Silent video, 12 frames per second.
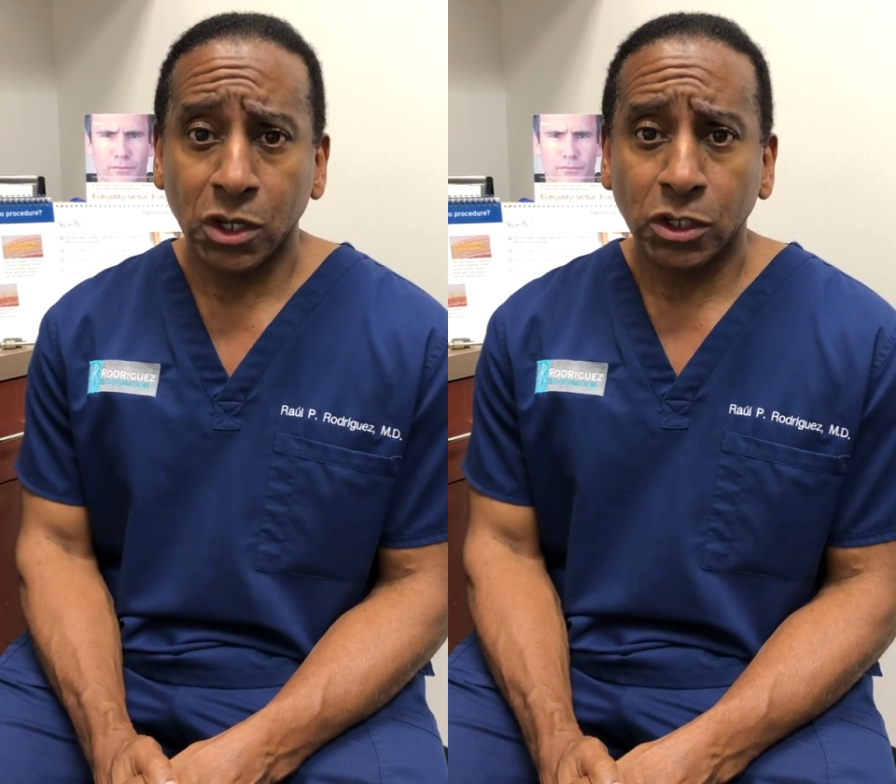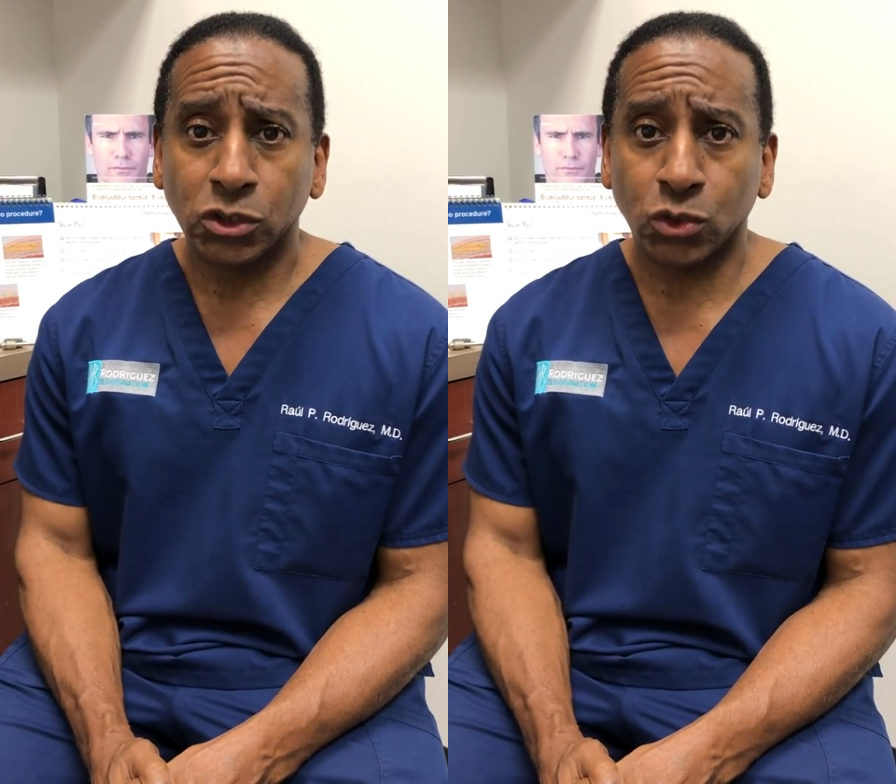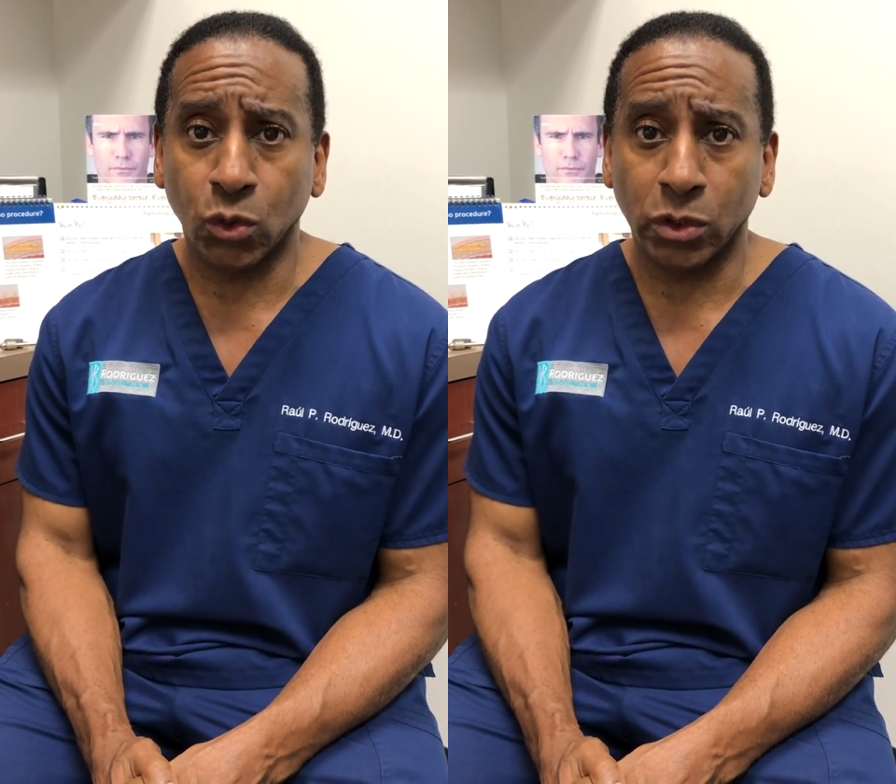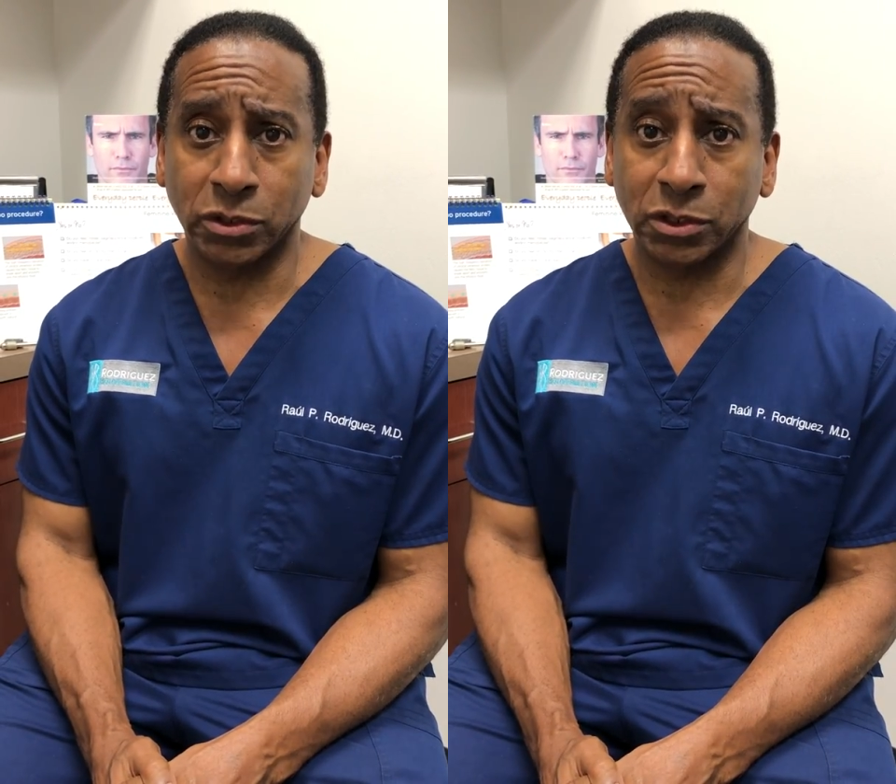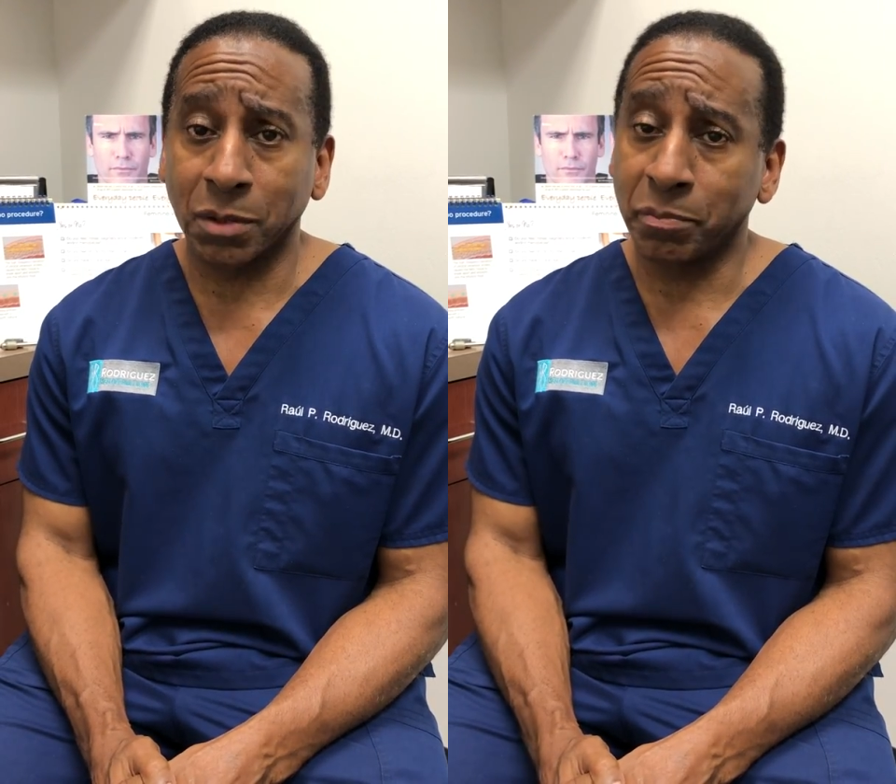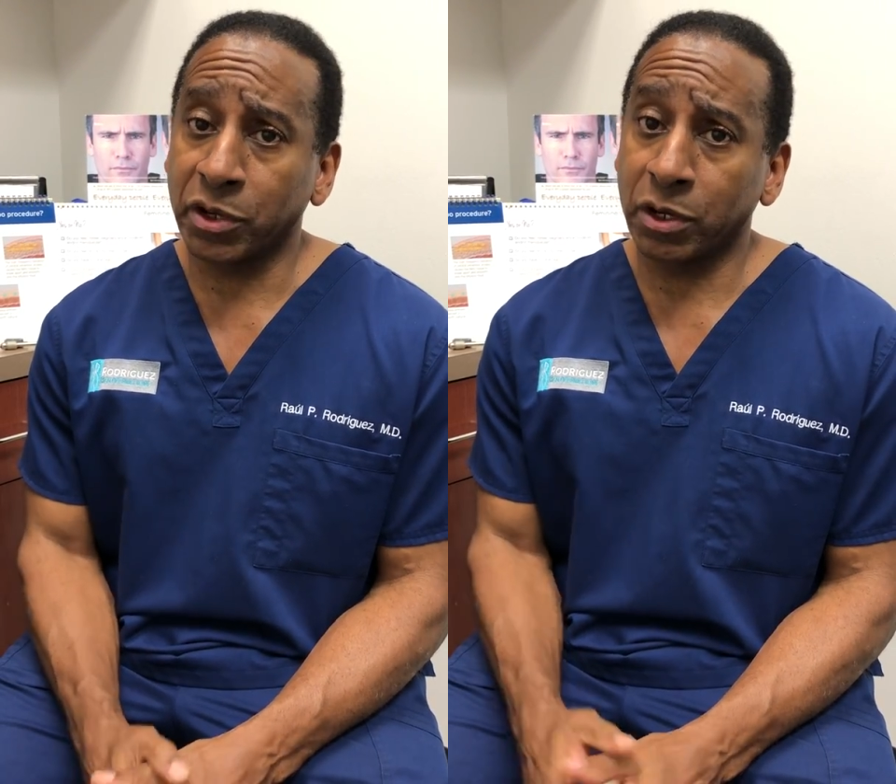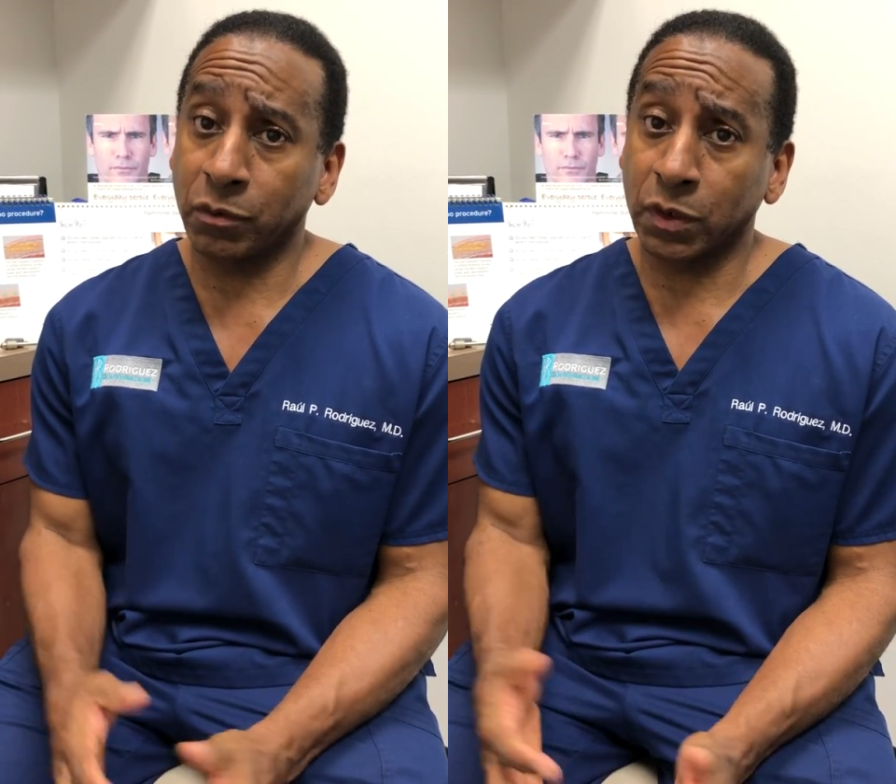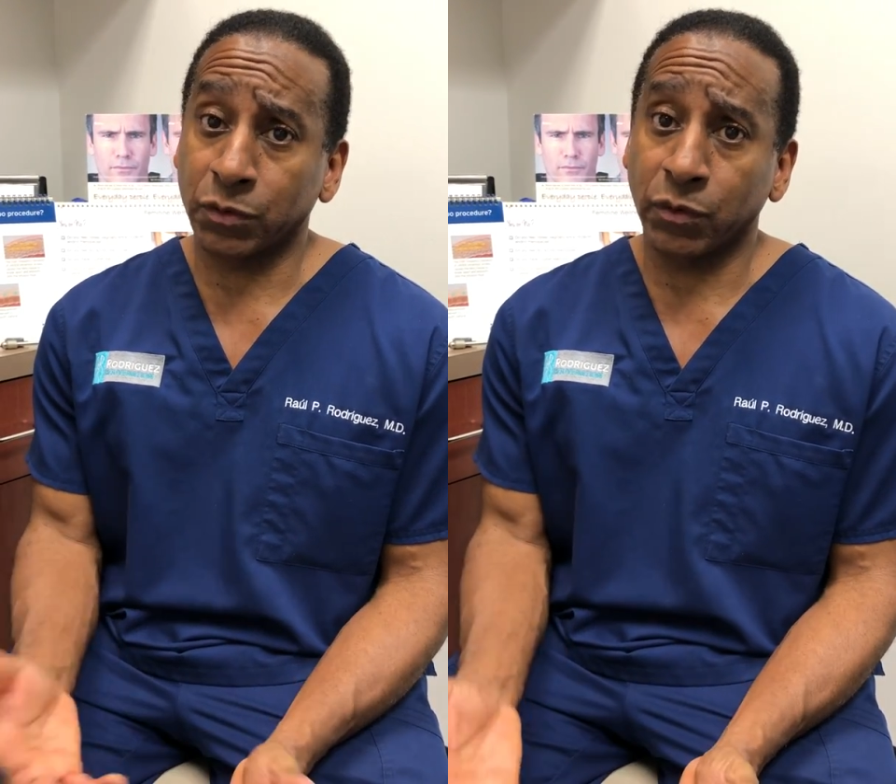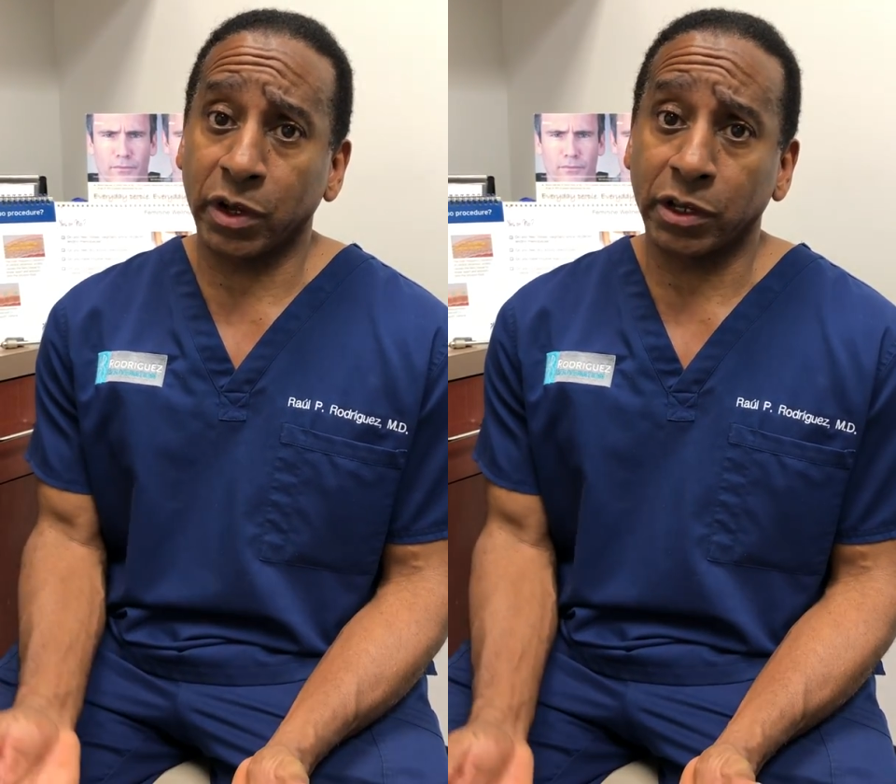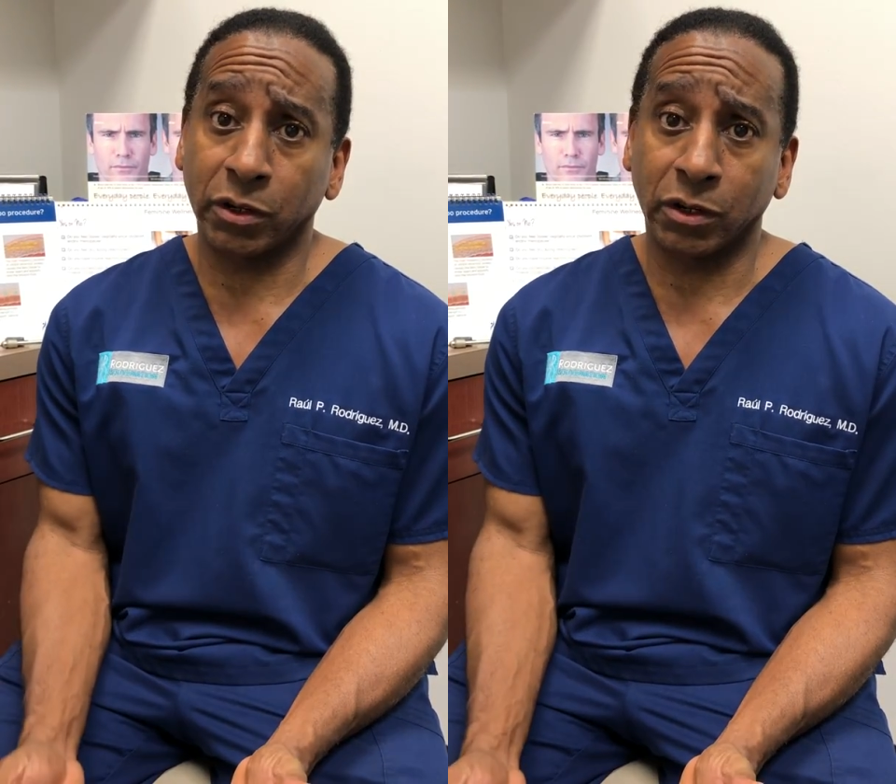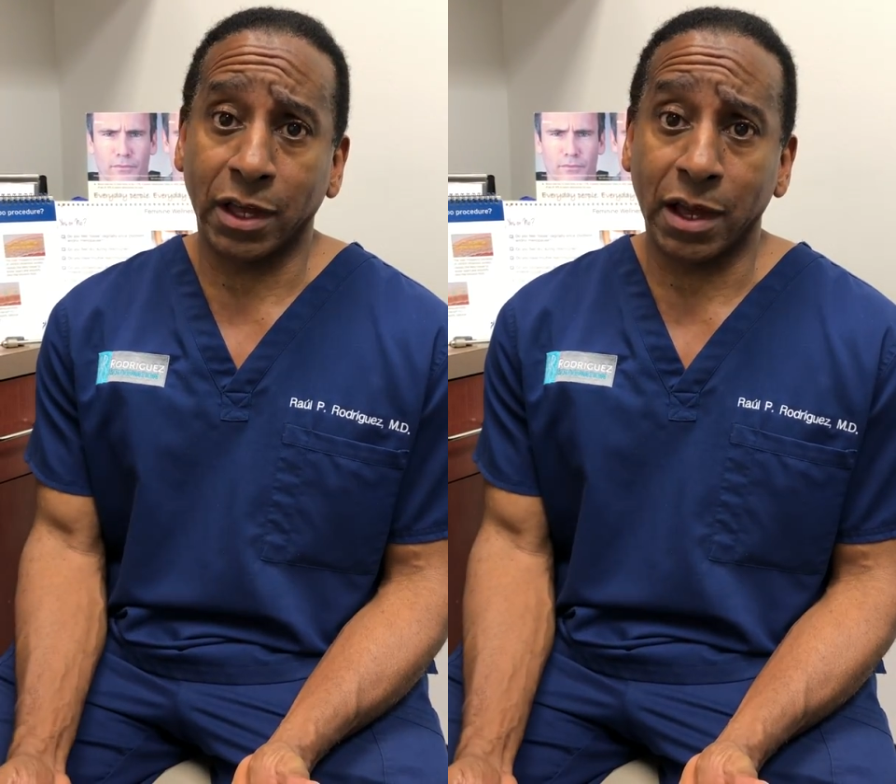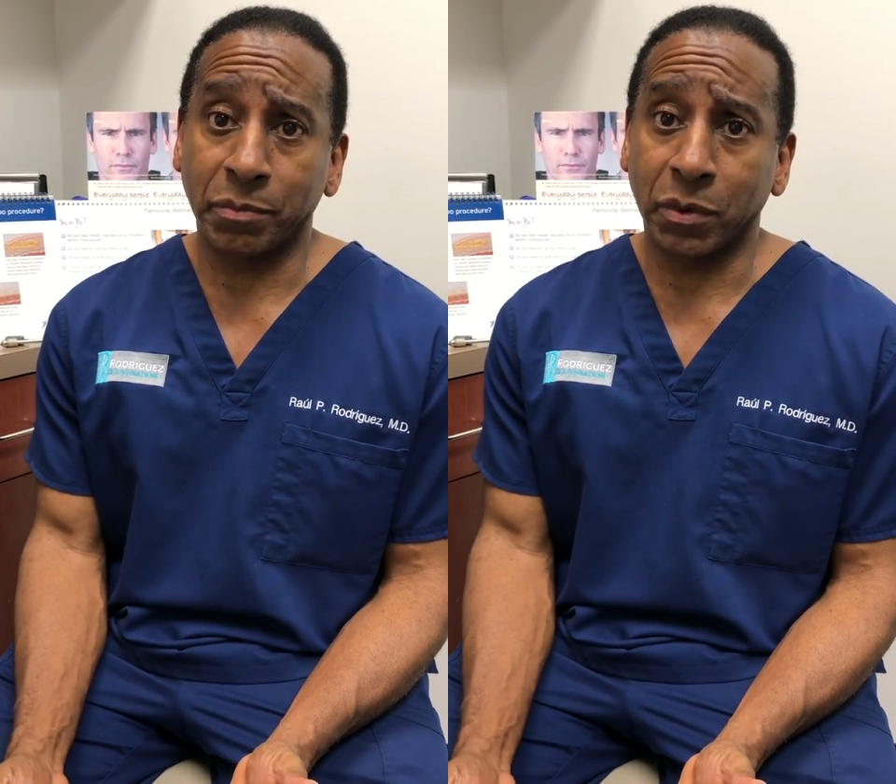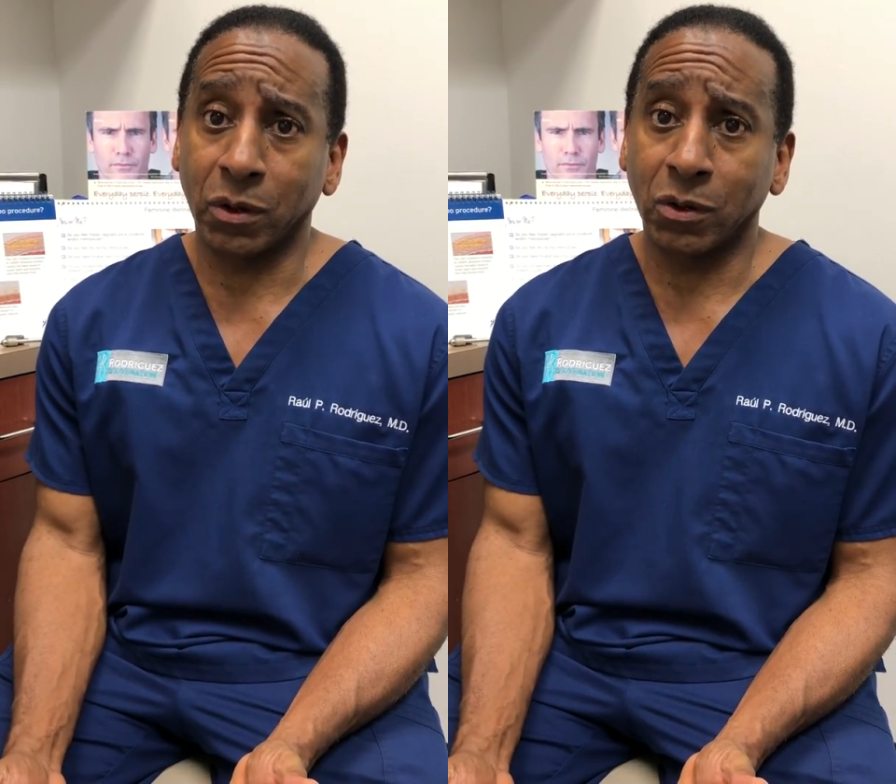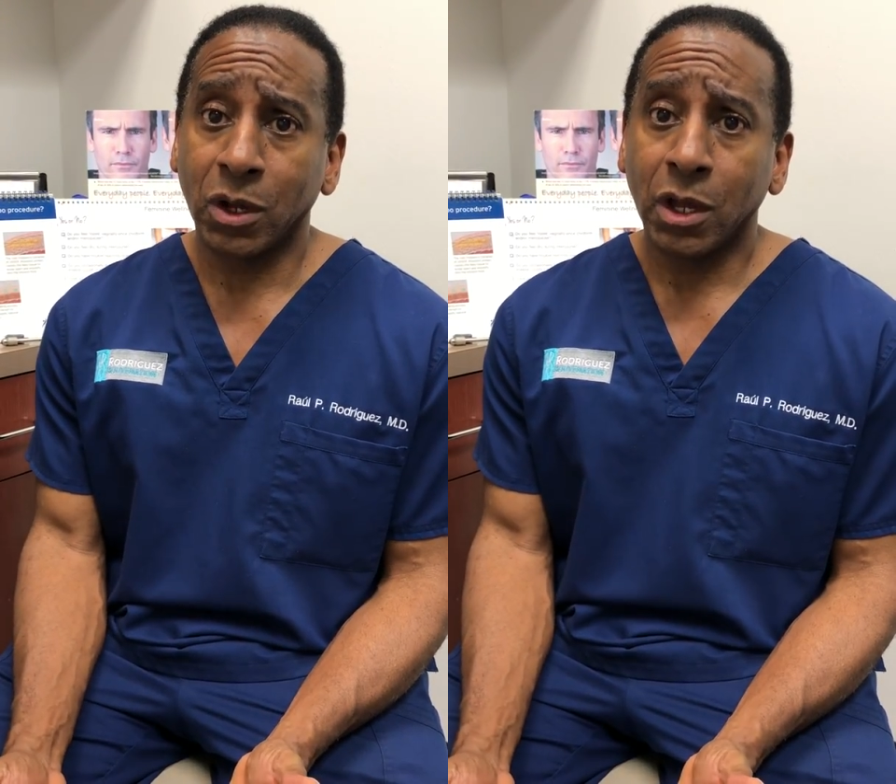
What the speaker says: shortened compared with regular lipo?